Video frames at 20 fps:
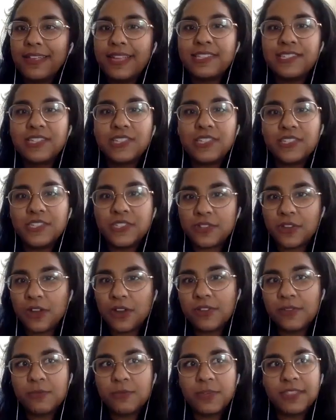it just
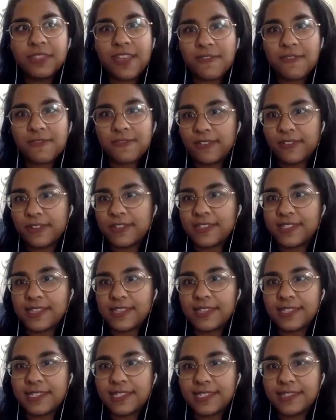started with that first
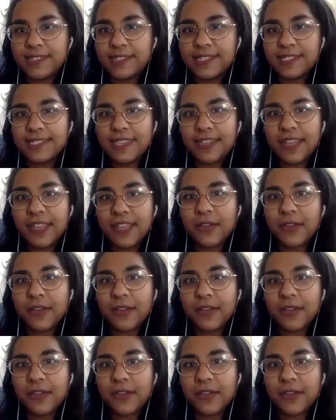sentence, and I